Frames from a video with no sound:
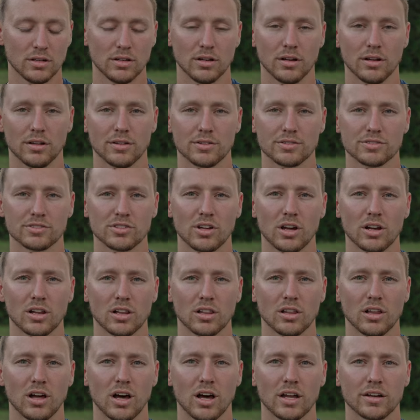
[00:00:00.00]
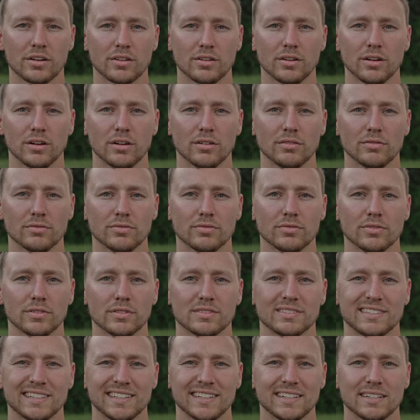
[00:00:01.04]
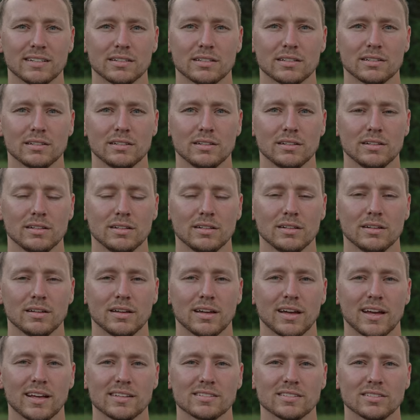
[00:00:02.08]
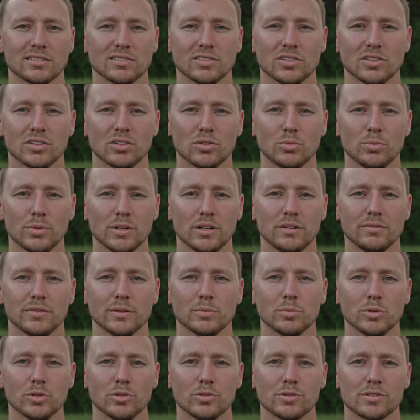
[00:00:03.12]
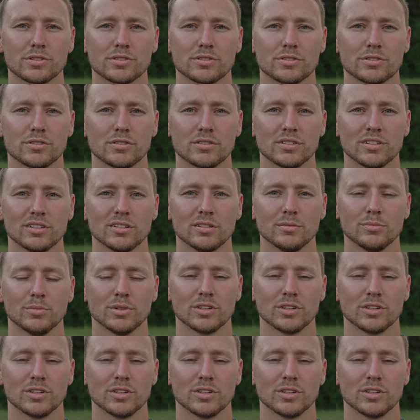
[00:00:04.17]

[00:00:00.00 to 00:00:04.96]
Uh, there's not a lot of tint. It has a little bit of a bluish tint,